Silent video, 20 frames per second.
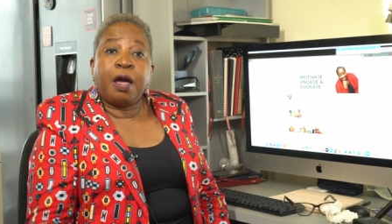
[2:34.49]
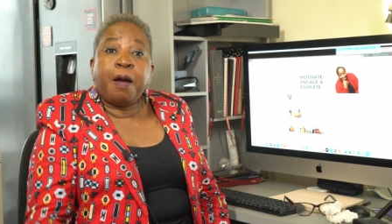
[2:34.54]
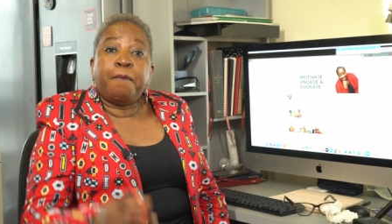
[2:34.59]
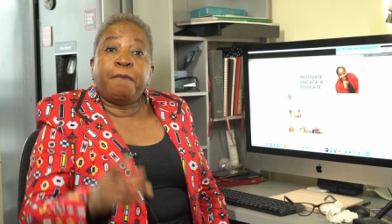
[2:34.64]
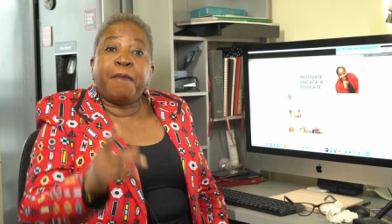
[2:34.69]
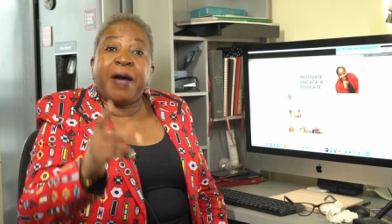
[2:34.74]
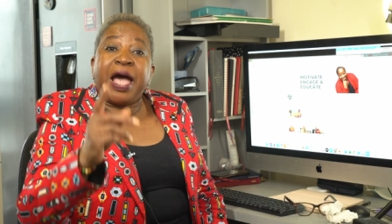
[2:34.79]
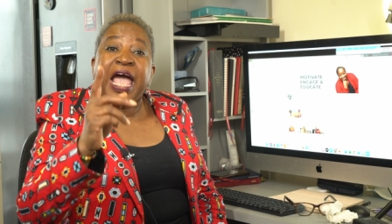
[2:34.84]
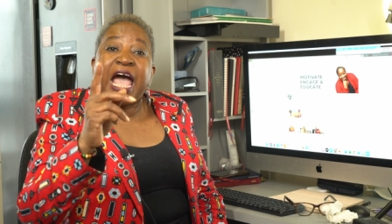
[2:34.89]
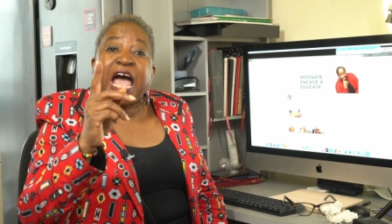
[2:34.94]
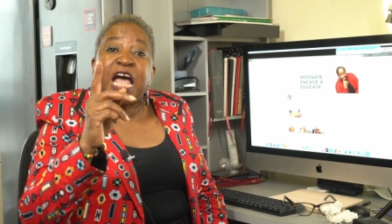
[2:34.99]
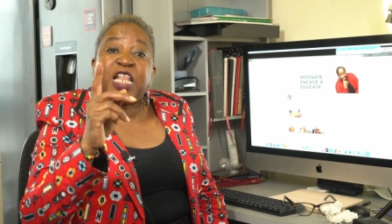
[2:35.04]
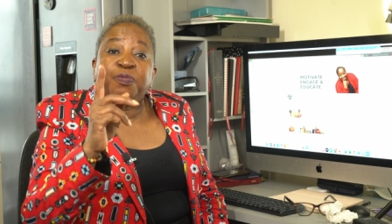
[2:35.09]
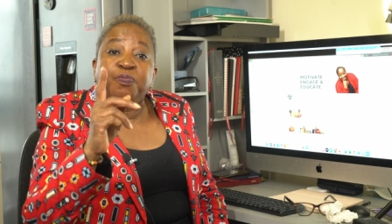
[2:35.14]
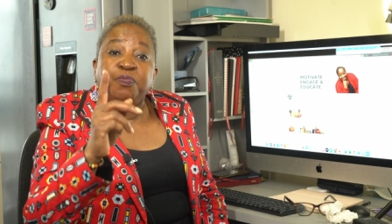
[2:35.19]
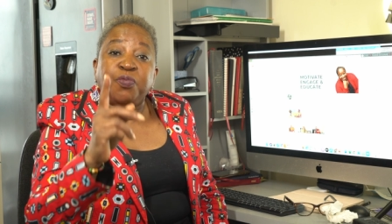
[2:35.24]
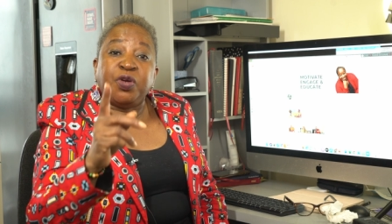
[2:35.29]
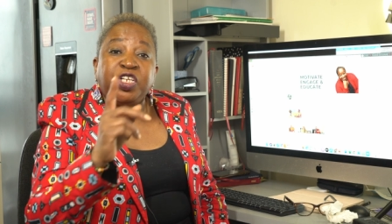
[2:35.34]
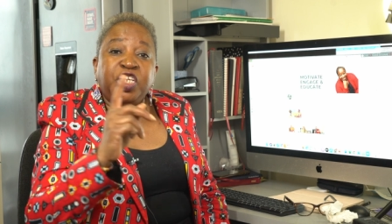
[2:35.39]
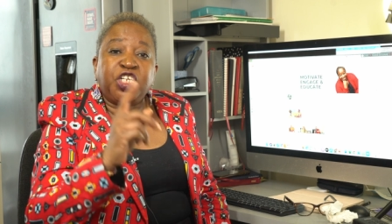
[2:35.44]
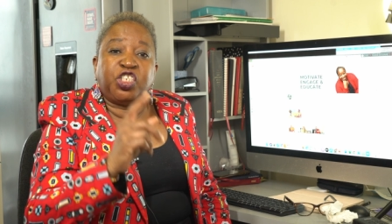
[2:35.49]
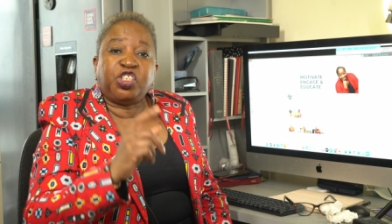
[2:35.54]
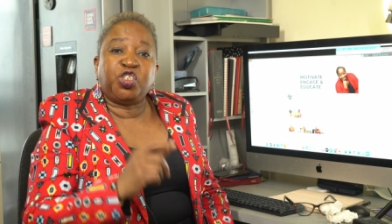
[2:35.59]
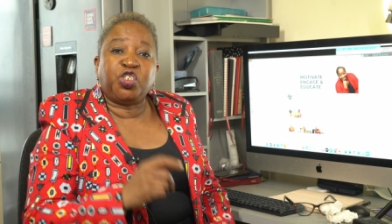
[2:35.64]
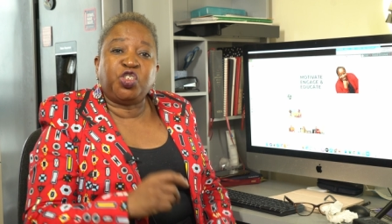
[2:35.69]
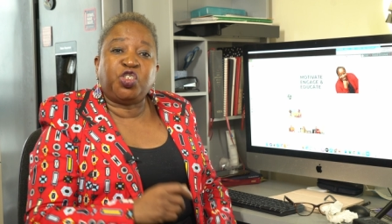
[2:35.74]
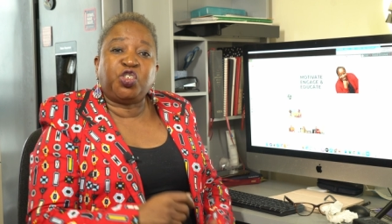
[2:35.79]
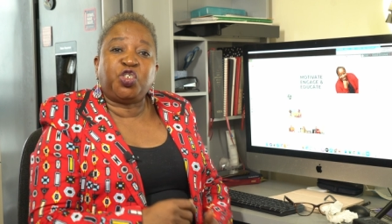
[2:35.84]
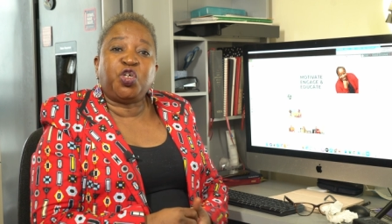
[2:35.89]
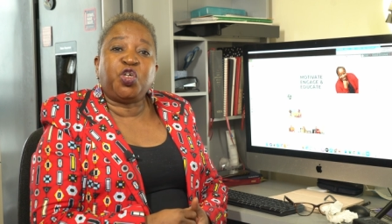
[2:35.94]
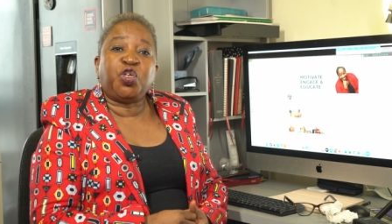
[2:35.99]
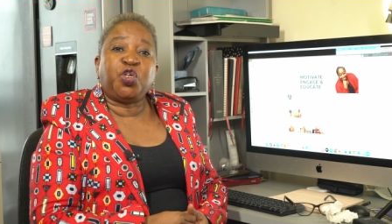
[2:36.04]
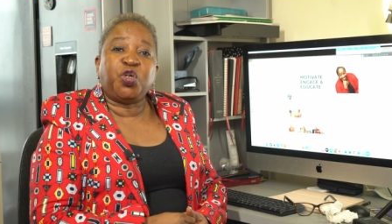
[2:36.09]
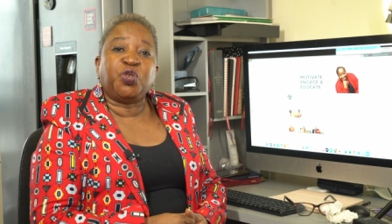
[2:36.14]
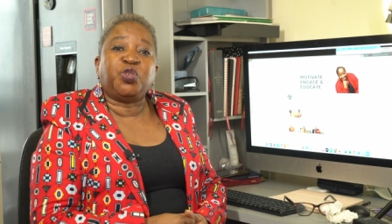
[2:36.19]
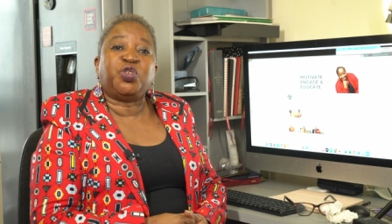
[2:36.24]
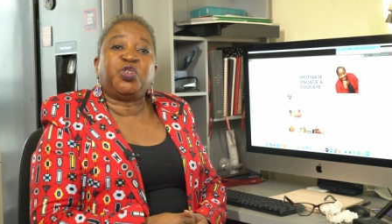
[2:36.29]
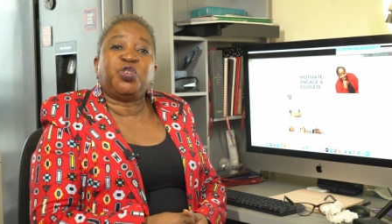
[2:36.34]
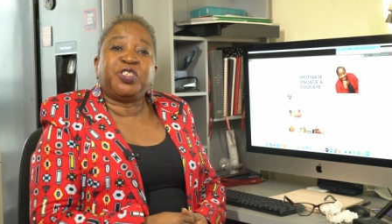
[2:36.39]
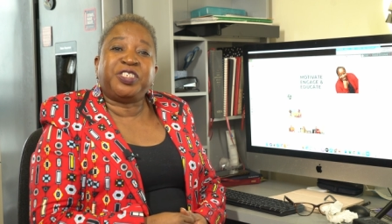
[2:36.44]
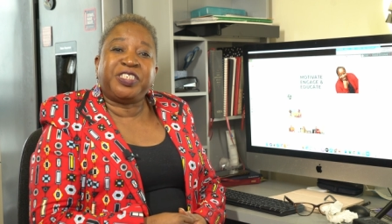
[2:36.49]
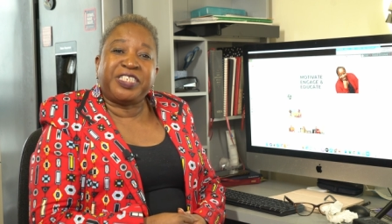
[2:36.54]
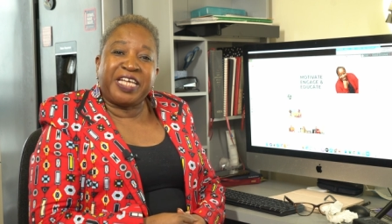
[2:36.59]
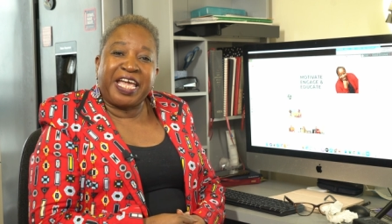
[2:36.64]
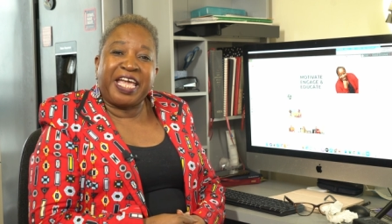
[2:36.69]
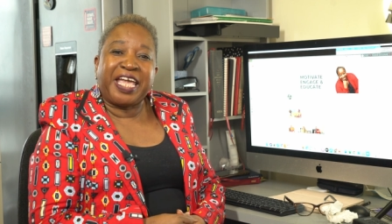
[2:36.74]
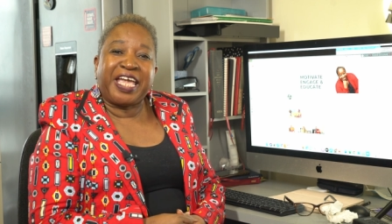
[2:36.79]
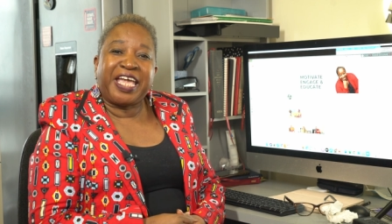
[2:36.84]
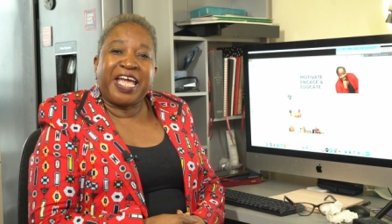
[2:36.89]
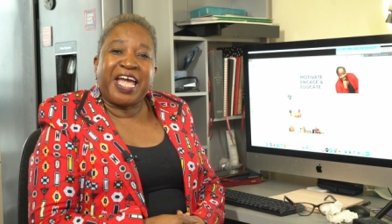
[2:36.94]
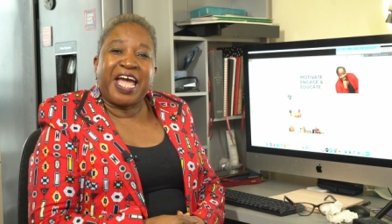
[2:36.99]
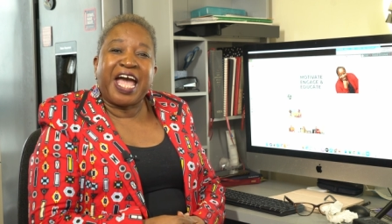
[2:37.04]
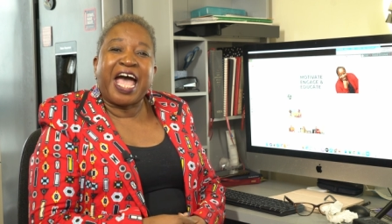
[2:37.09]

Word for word: My admonition to you today